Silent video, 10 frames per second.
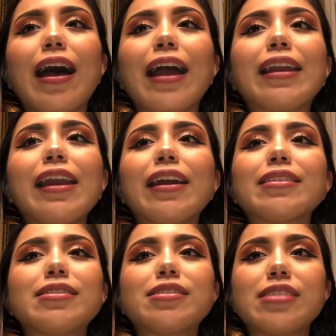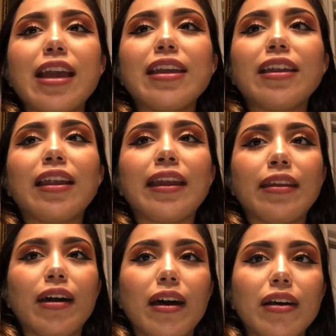I can't say it
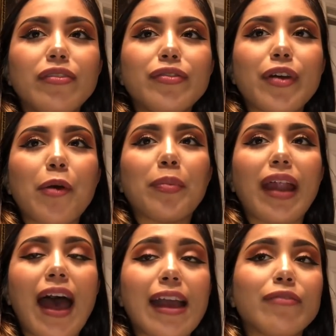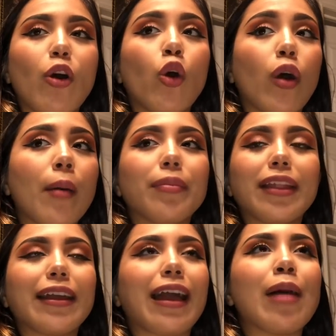enough, but I've oh I'm
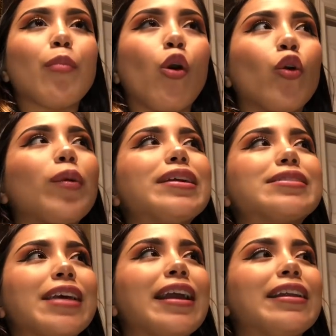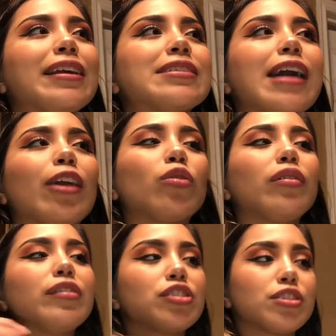like I'm always saying this. I don't know
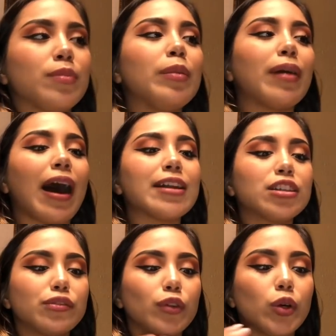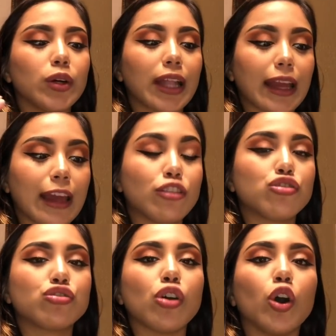if it's just me, but I just feel like
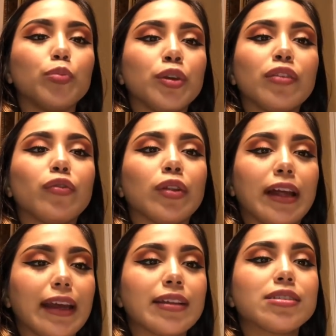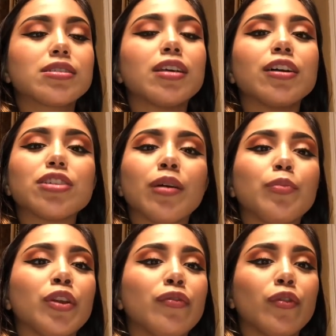it's so beautiful. Like it's such a
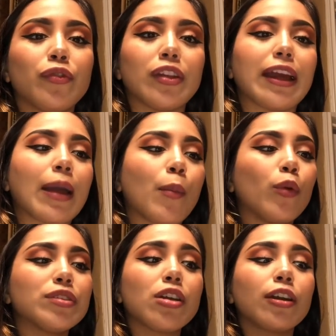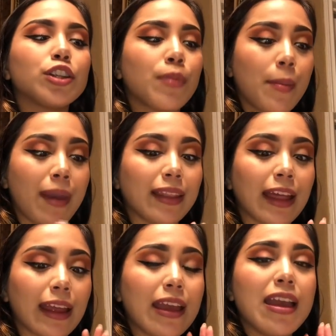beautiful feel. Like I'm always talking to my man
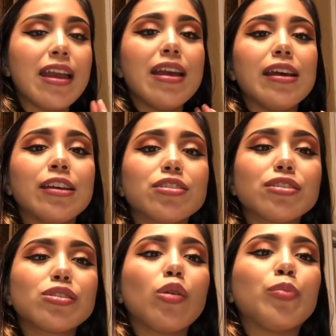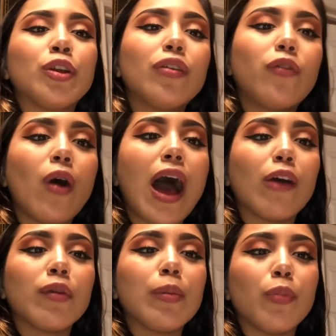like it's just so beautiful
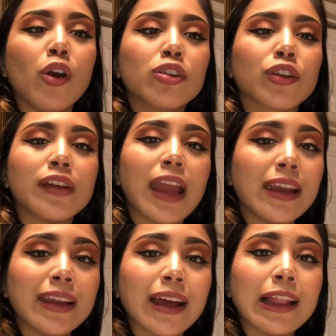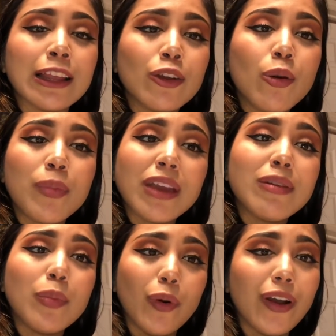how we both created a little
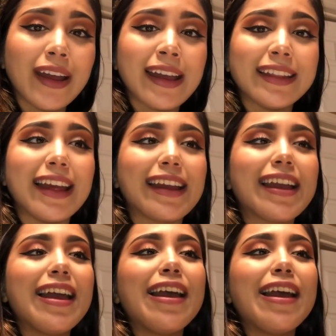baby boy and like